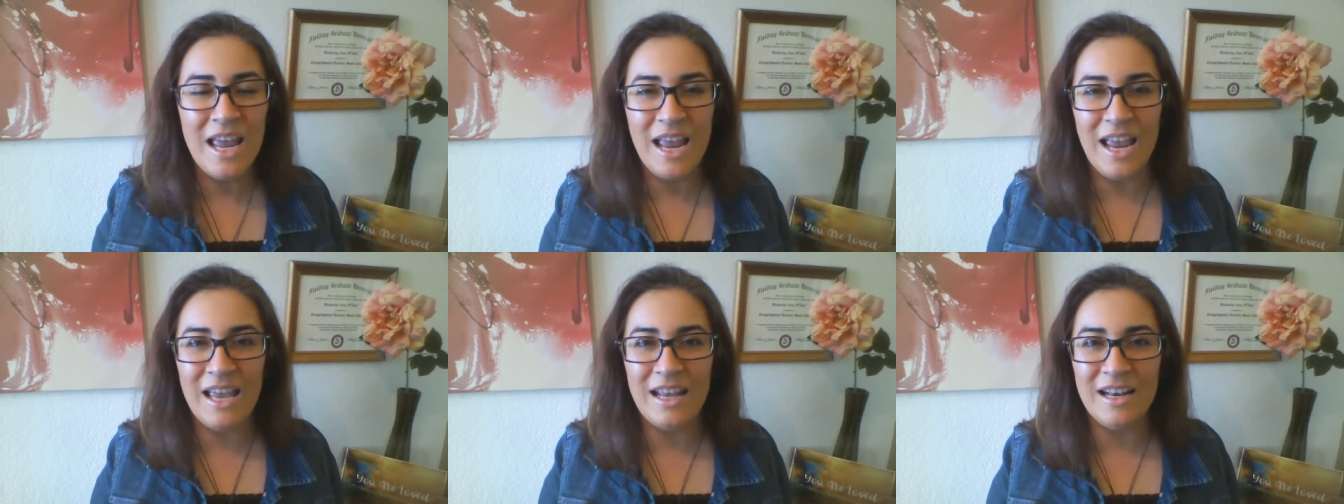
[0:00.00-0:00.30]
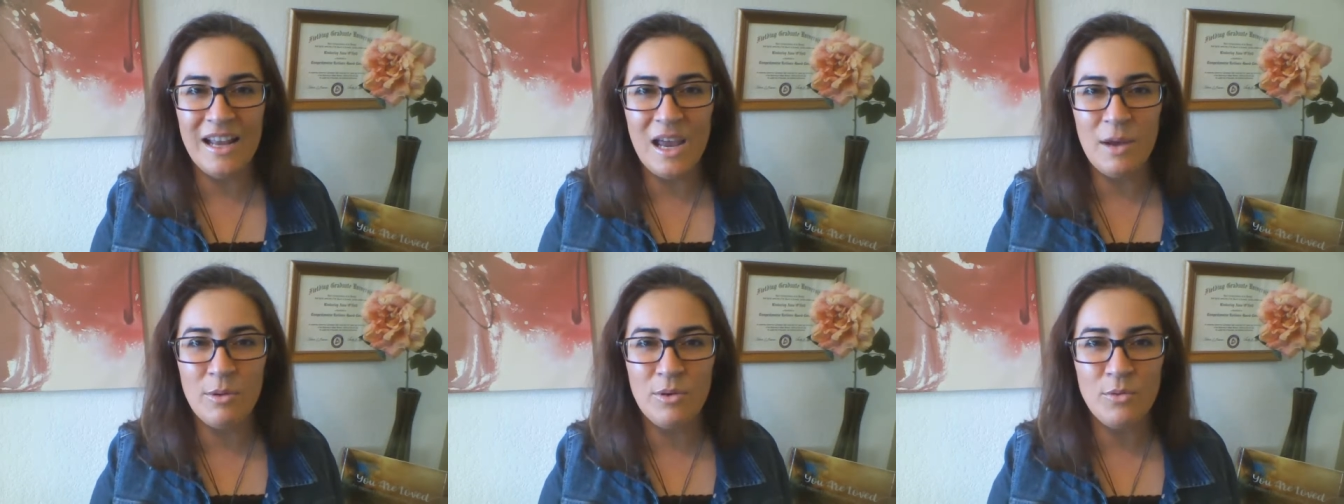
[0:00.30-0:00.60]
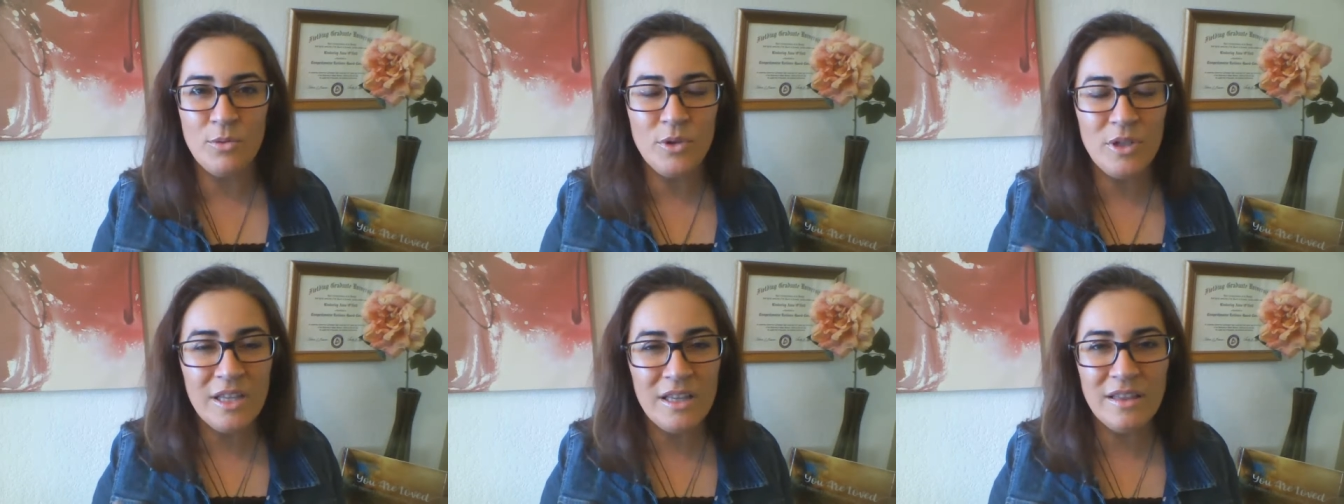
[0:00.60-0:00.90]
And I would
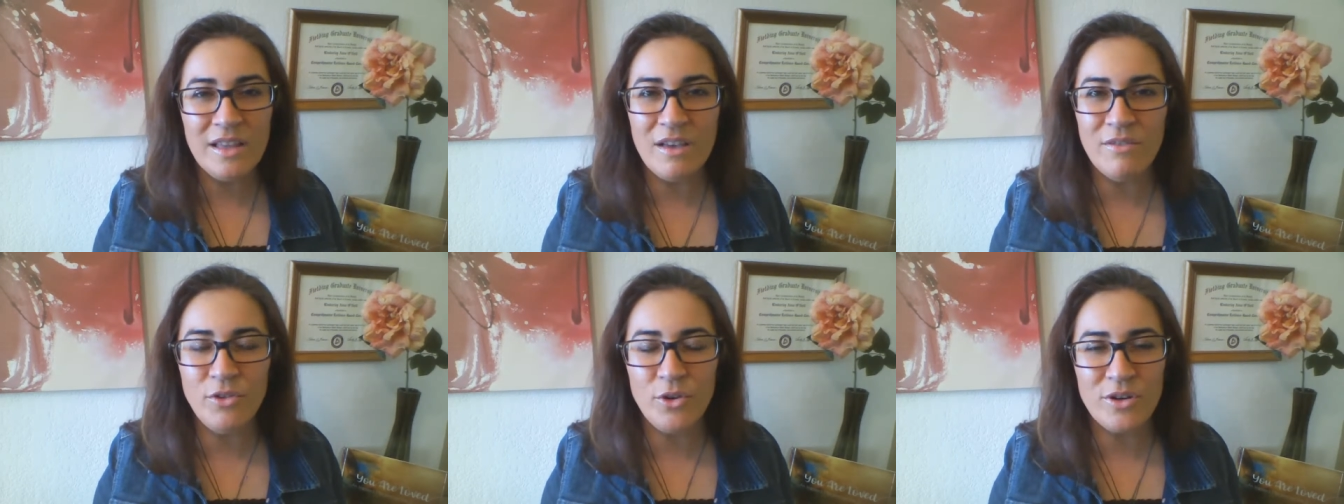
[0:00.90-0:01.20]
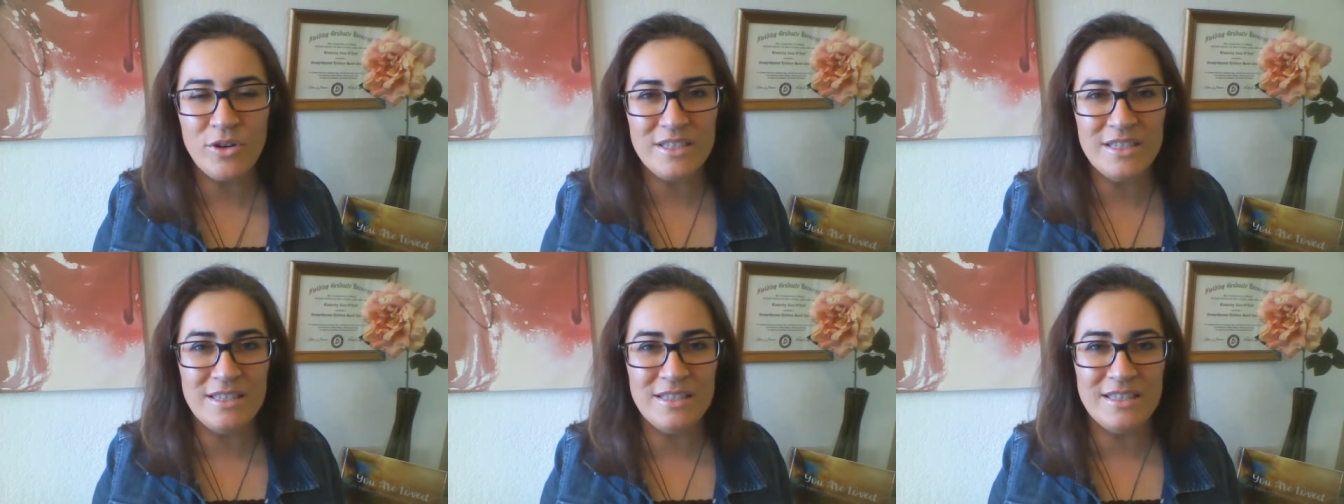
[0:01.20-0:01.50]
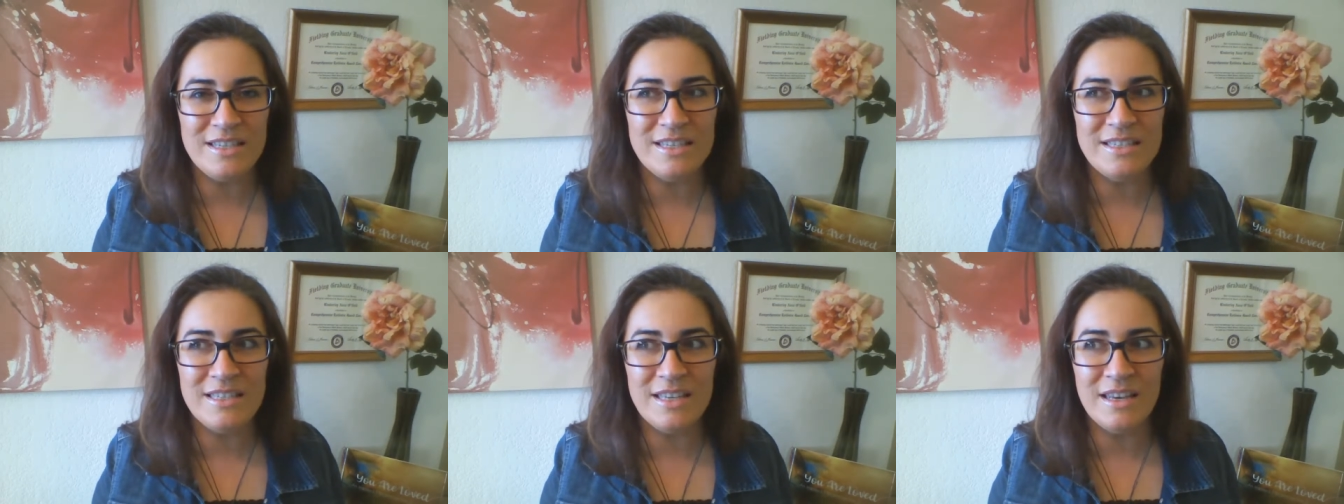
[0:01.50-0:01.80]
really love your
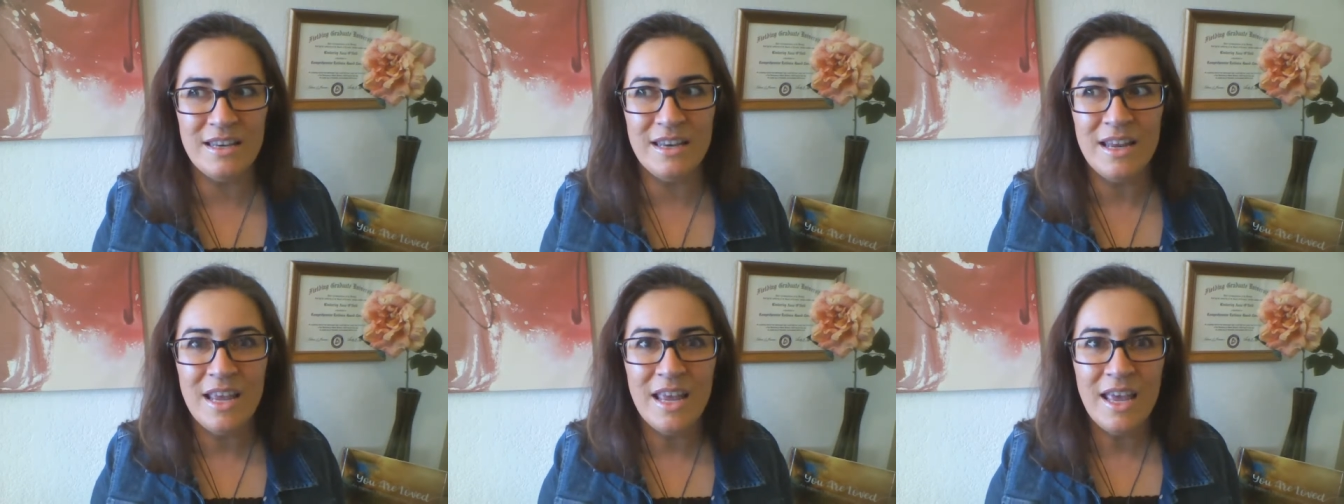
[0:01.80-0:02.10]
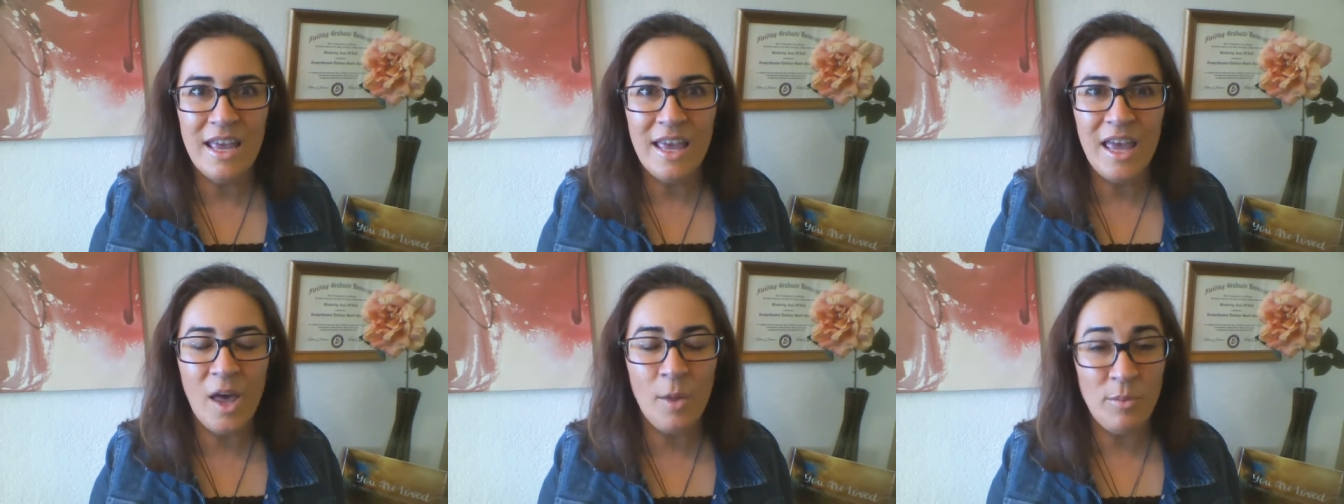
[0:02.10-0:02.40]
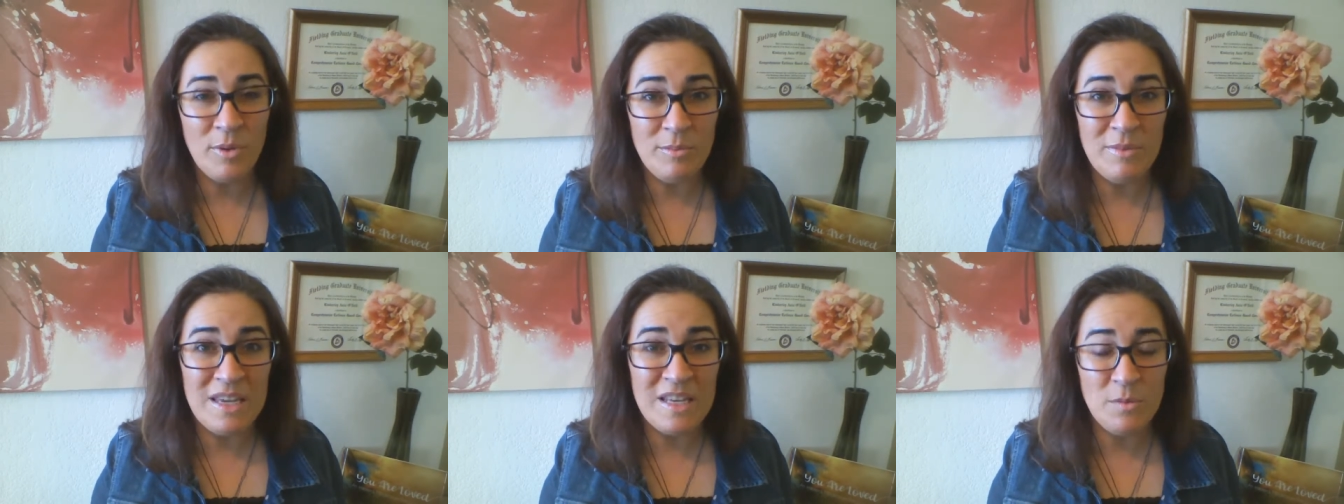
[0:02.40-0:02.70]
assistance in
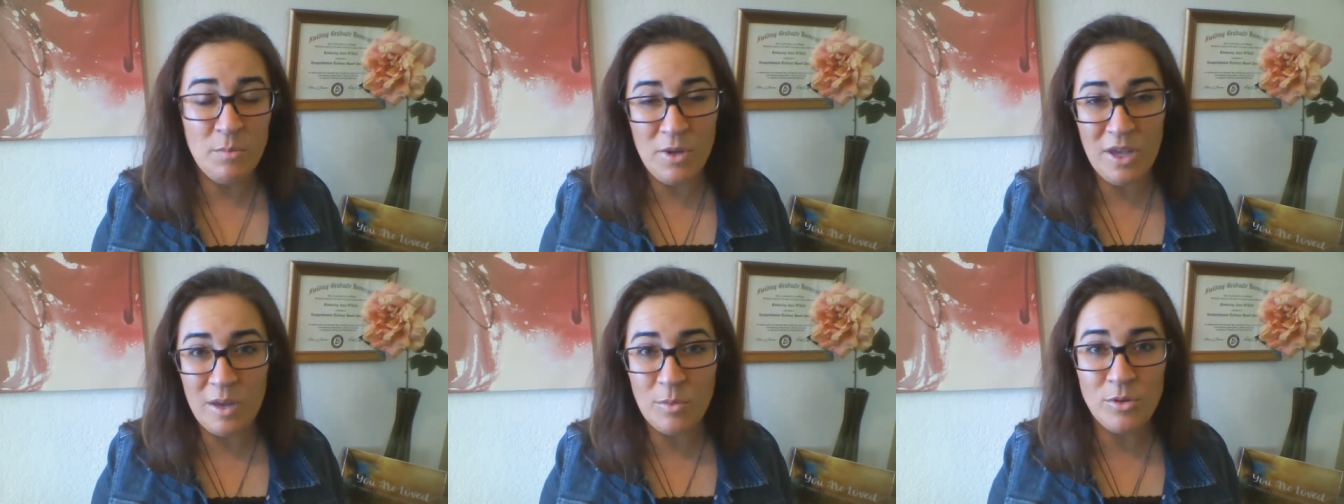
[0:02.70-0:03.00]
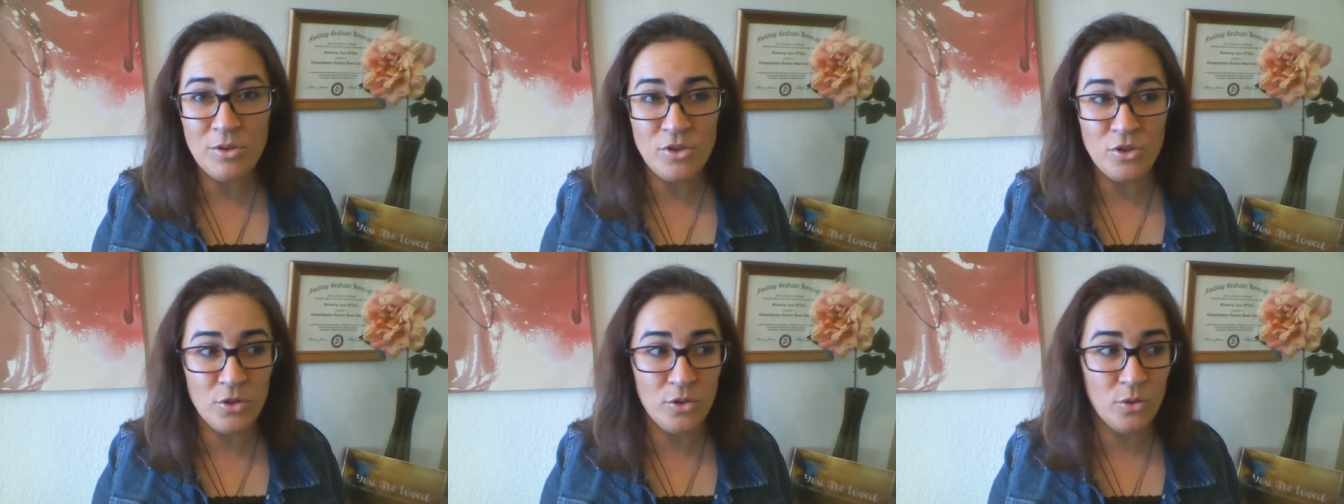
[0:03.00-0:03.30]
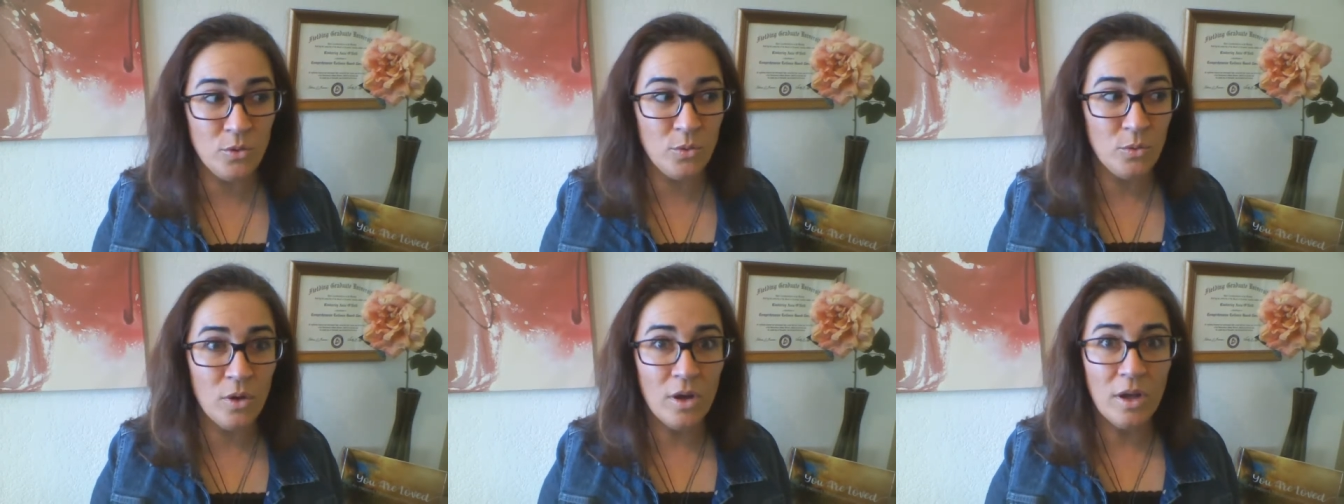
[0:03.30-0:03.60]
helping me to be able
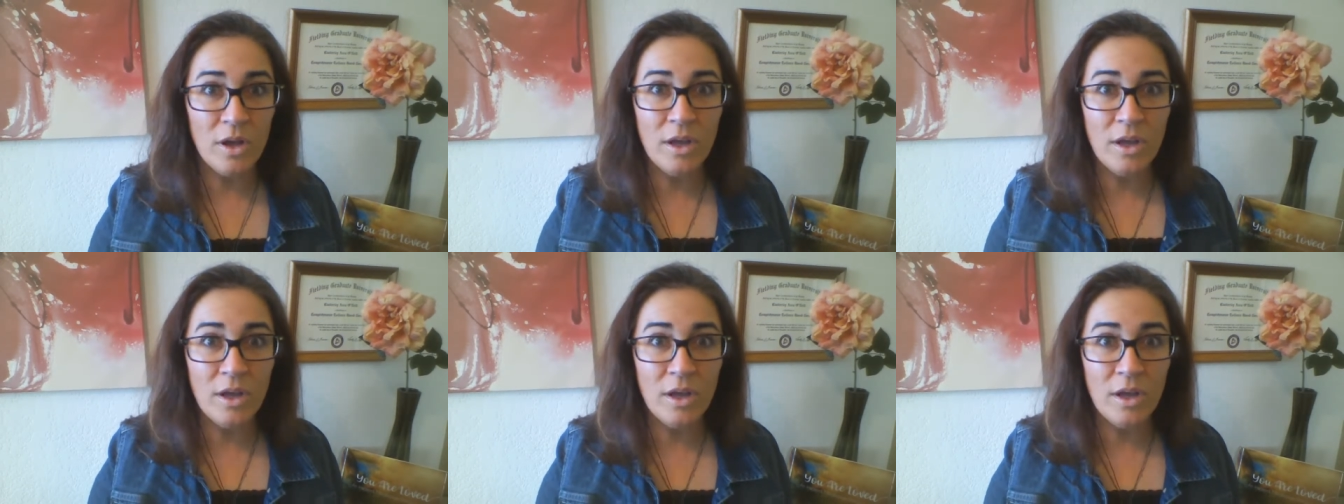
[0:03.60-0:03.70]
to